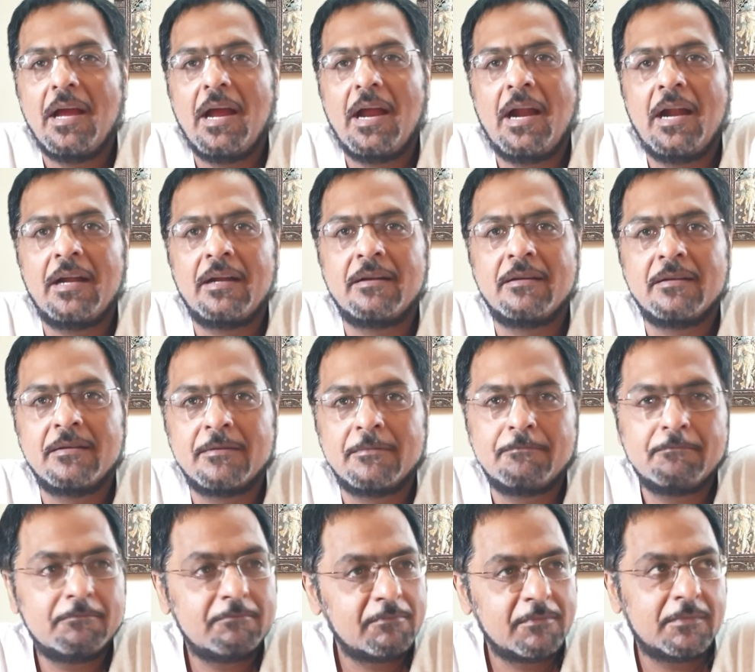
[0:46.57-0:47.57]
and uh,
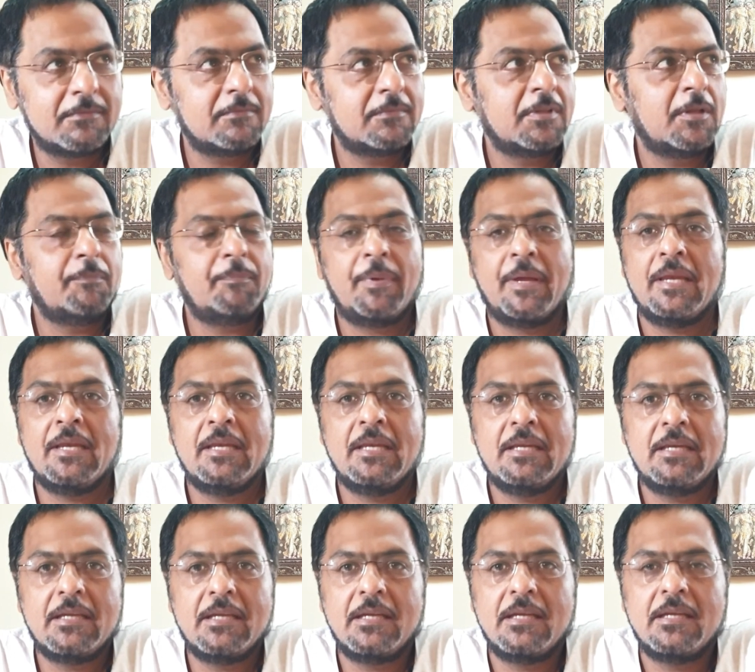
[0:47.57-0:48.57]
the
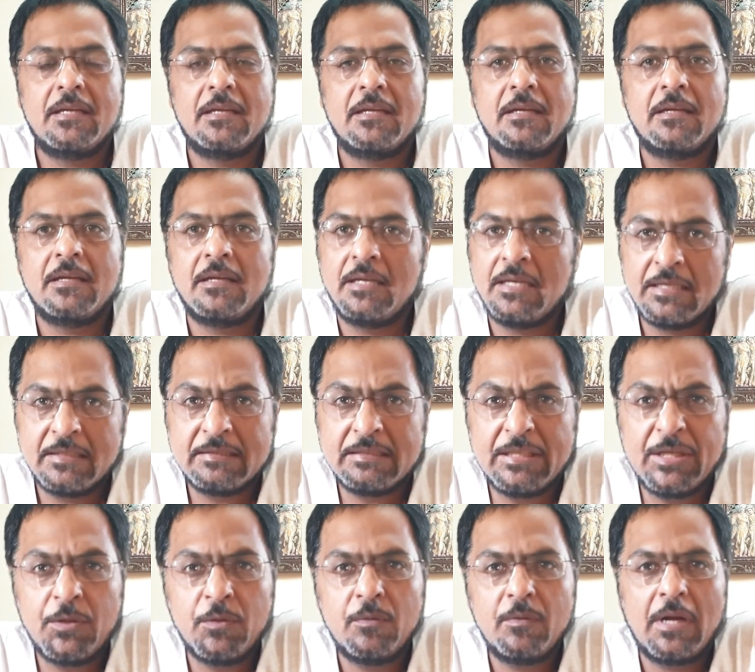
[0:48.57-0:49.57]
pen is
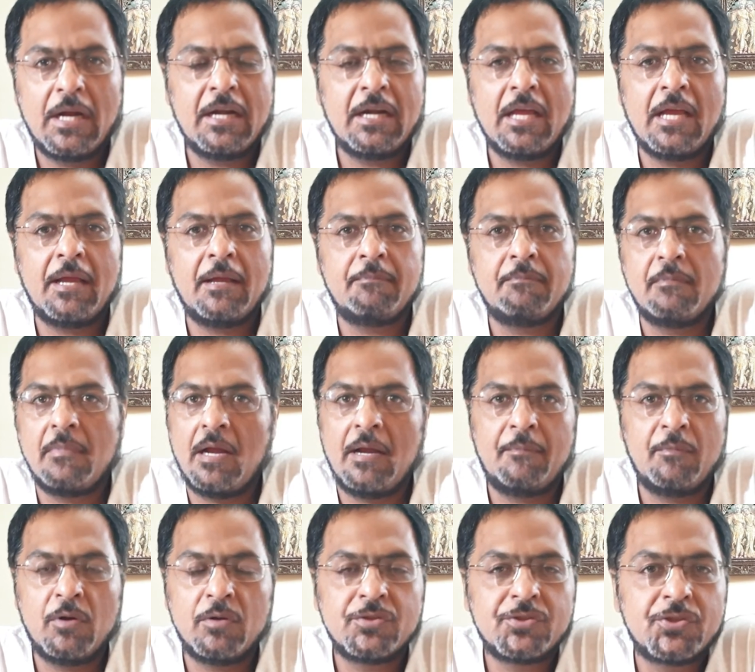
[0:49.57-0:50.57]
new and I
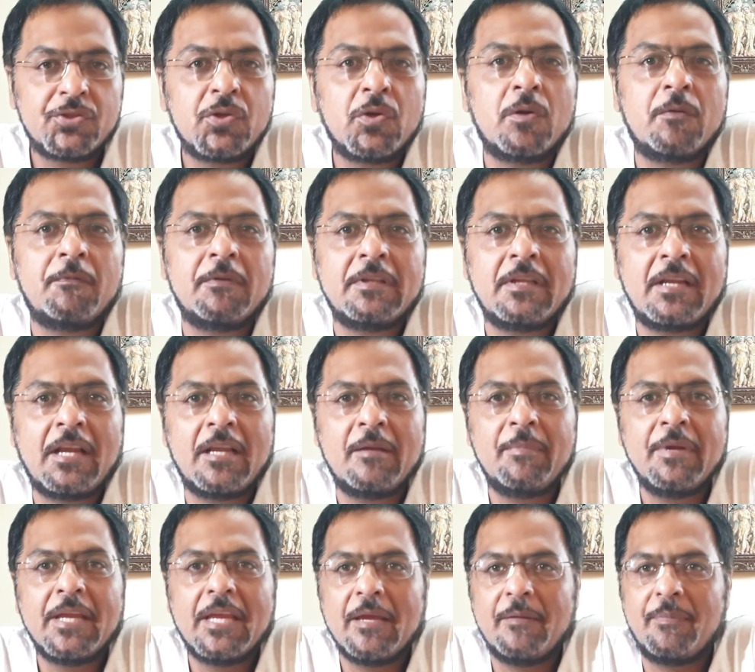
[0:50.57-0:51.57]
am not sure whether
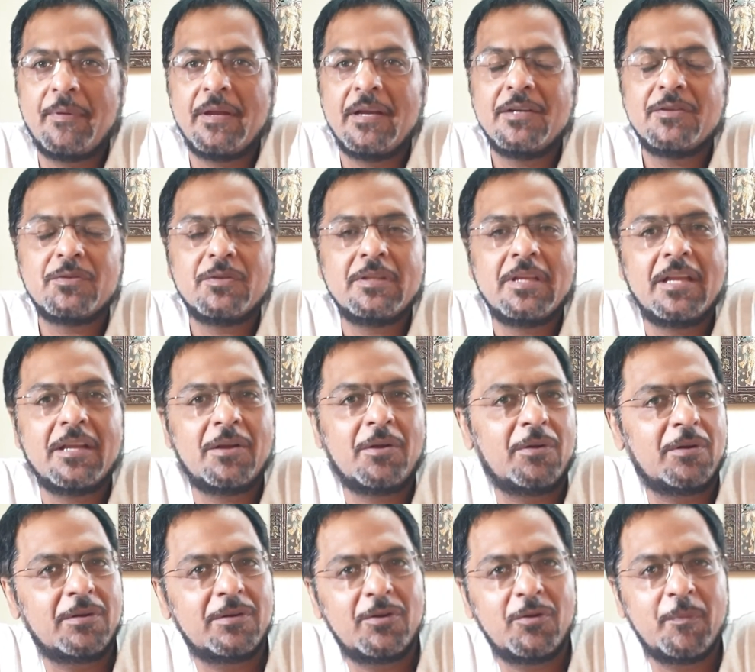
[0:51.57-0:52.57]
I'll be keeping it so there are
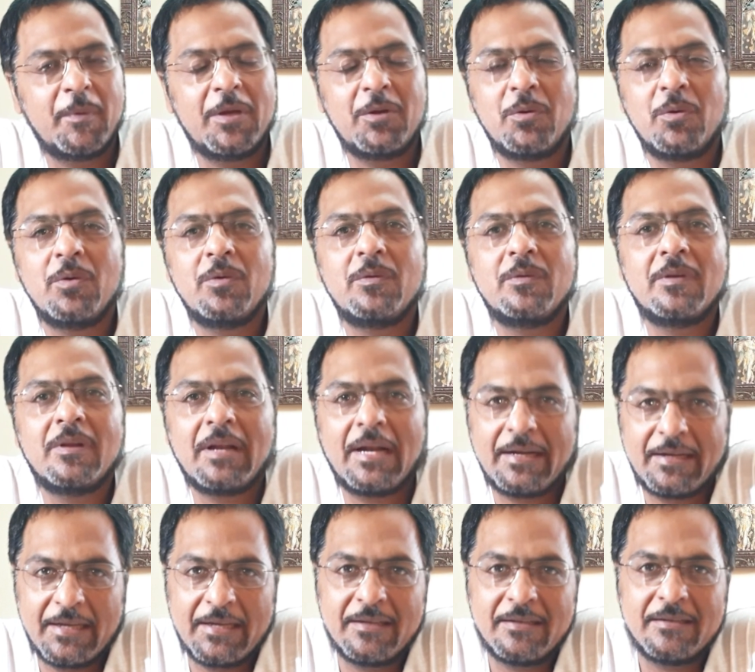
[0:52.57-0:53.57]
going to be no
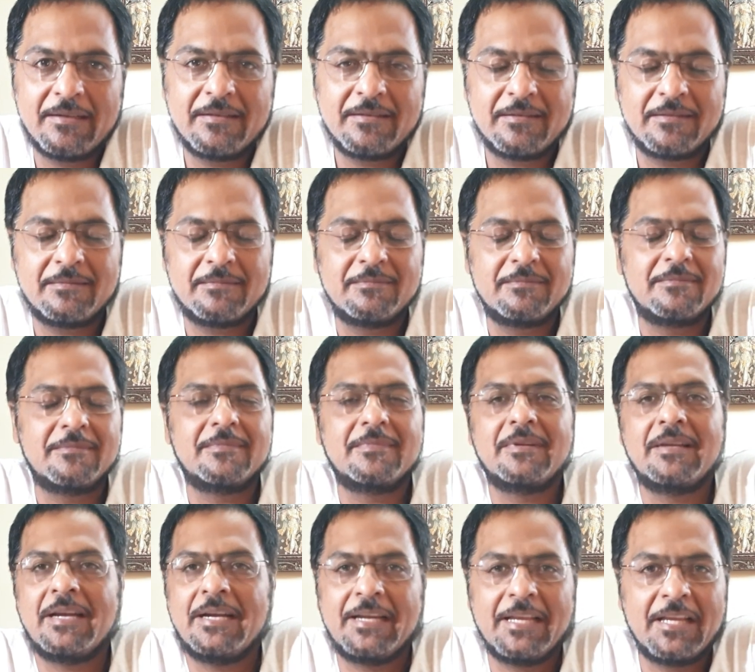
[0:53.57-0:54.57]
writing uh,
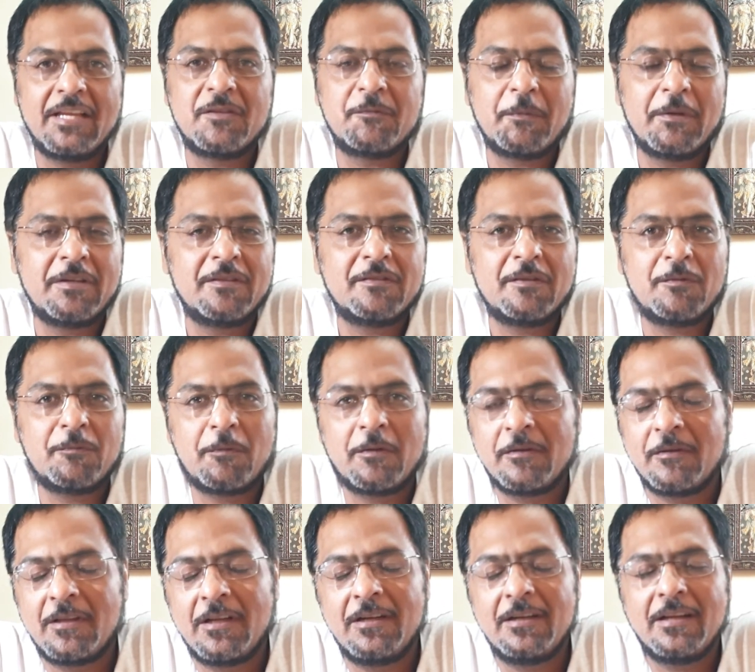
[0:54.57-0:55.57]
writing experiences
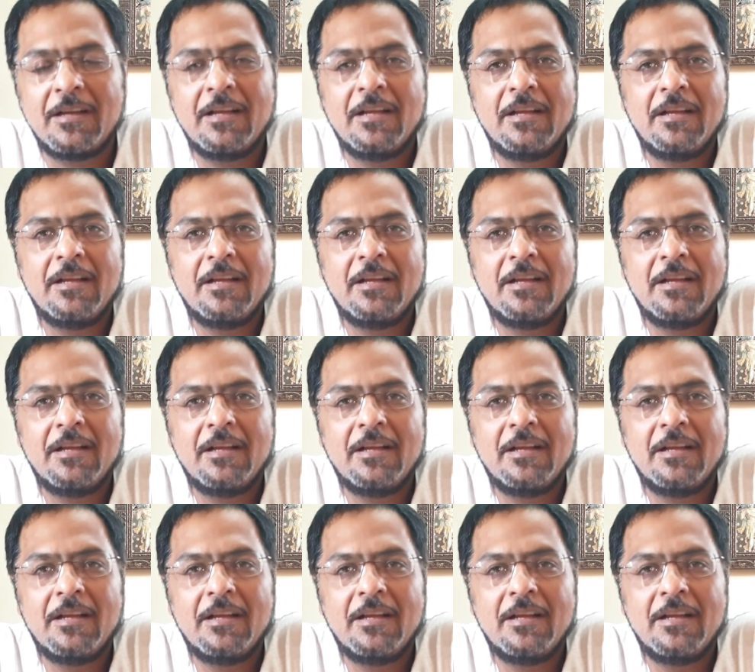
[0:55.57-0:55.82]
with it